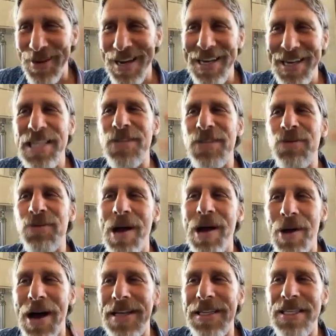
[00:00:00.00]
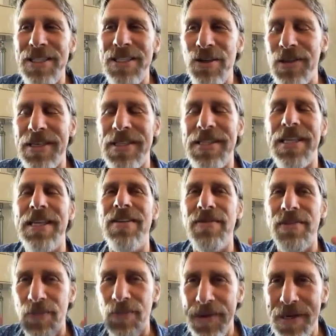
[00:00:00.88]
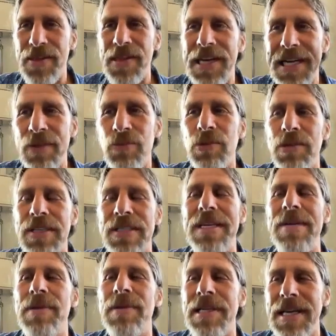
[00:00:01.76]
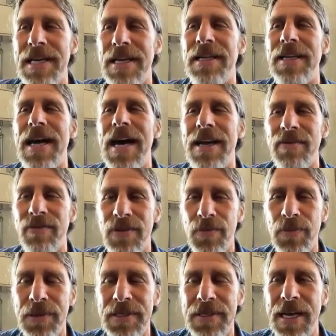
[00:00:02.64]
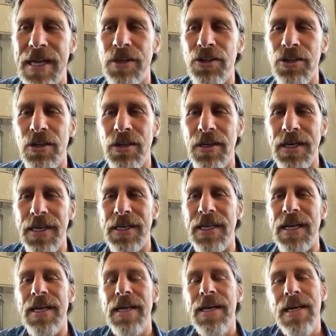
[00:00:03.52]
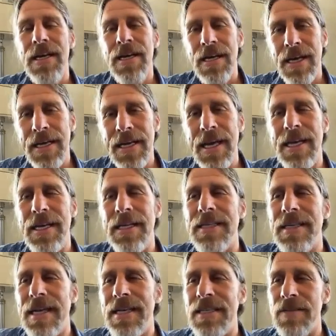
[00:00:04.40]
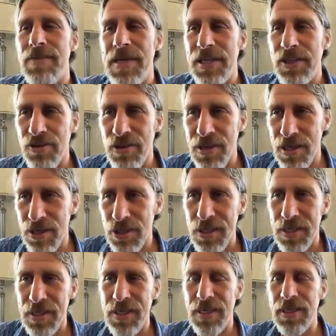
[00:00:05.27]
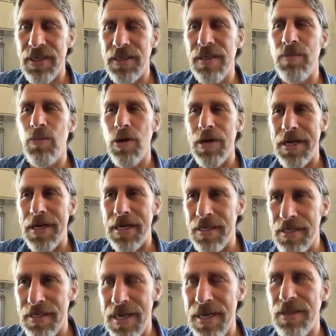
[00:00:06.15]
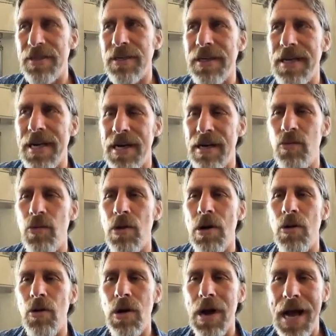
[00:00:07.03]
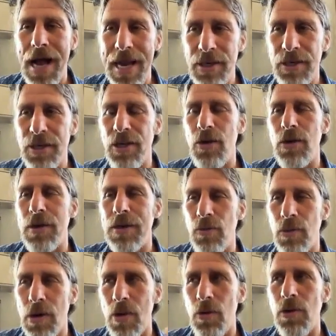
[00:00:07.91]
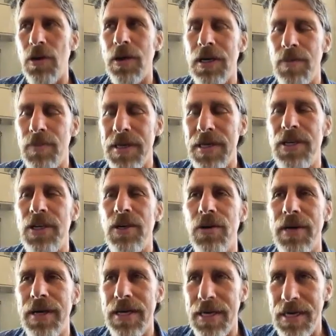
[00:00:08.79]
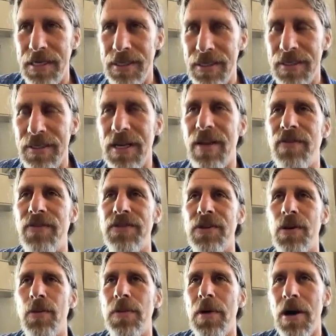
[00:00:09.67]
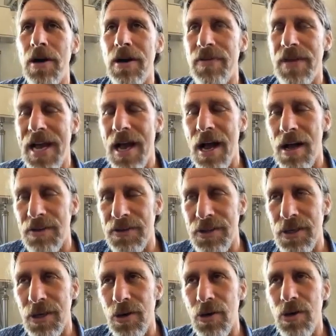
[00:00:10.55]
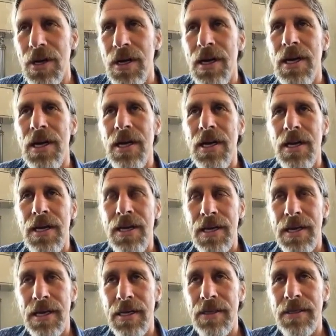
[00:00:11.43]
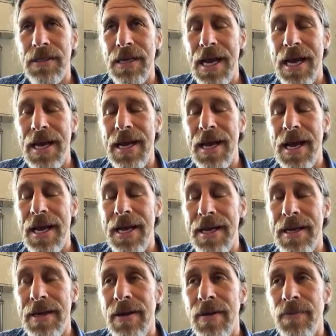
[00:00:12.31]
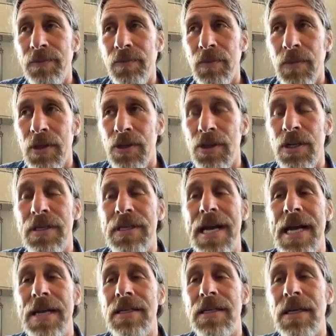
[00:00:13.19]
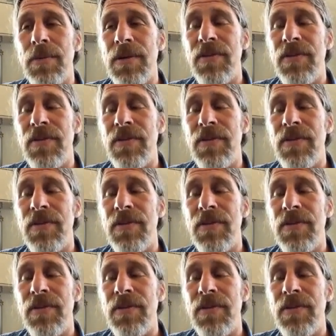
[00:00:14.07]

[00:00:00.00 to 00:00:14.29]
That's why I wanted to do this interview, because I think it will stimulate a lot of the potential. And again, it's nice to meet Trish and a little more insight to kind of what I do and what we're going to be doing and stuff. So part of that also is I just had some